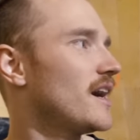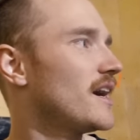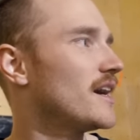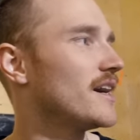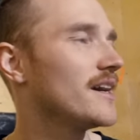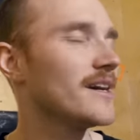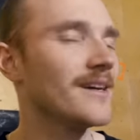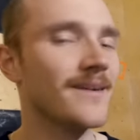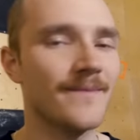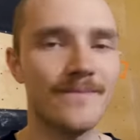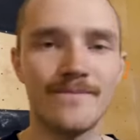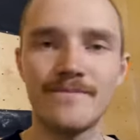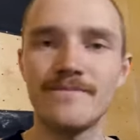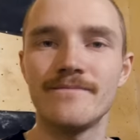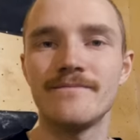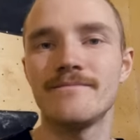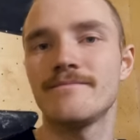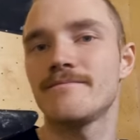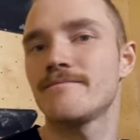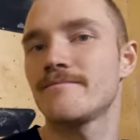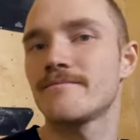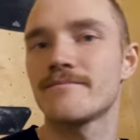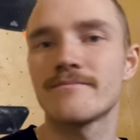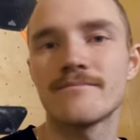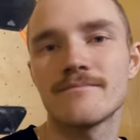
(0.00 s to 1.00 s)
Um,
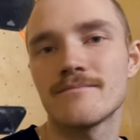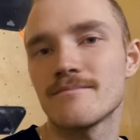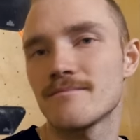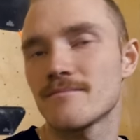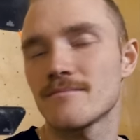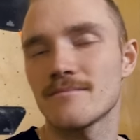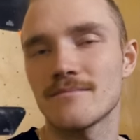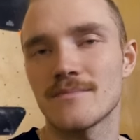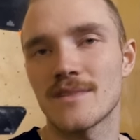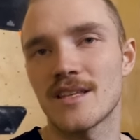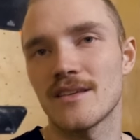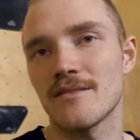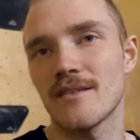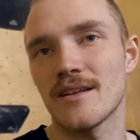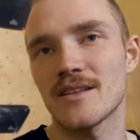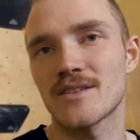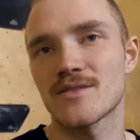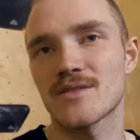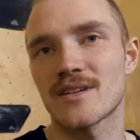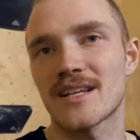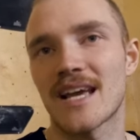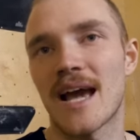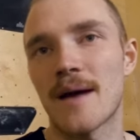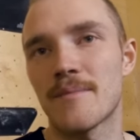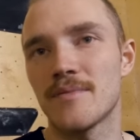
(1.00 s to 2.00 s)
the
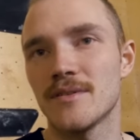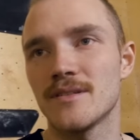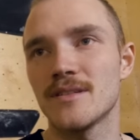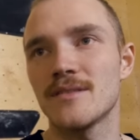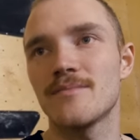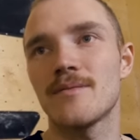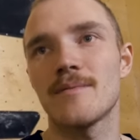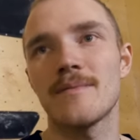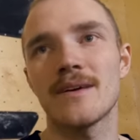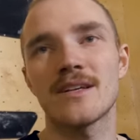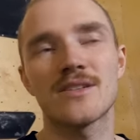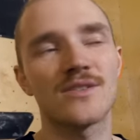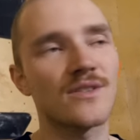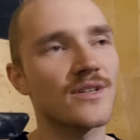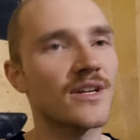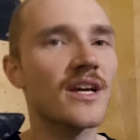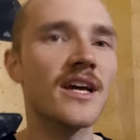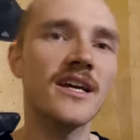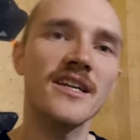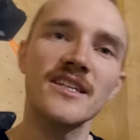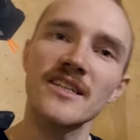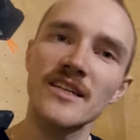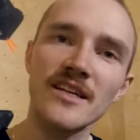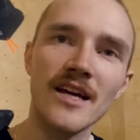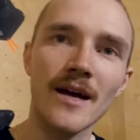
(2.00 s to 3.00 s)
event's already happened, but make sure you,
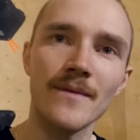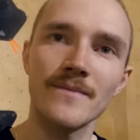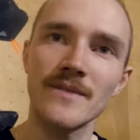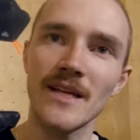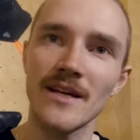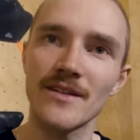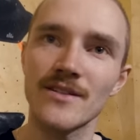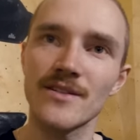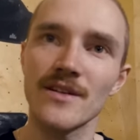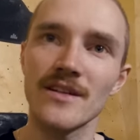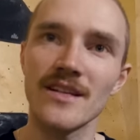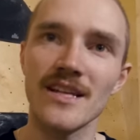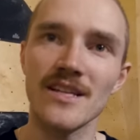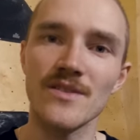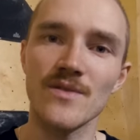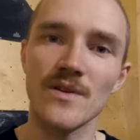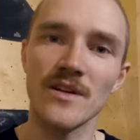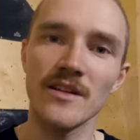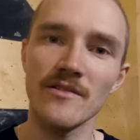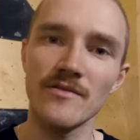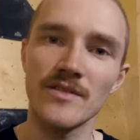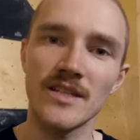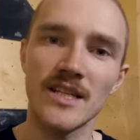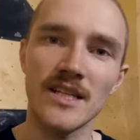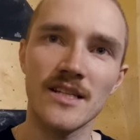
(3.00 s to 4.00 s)
you come down to our next
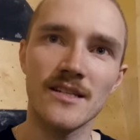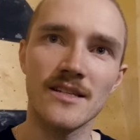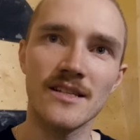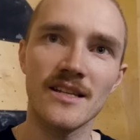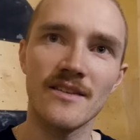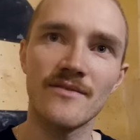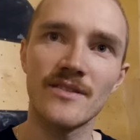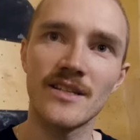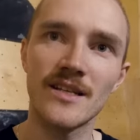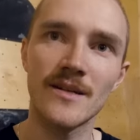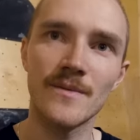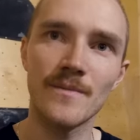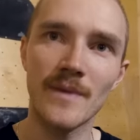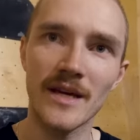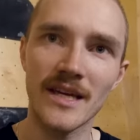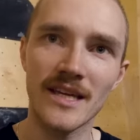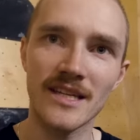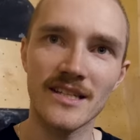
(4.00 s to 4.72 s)
one if you didn't if you didn't yeah.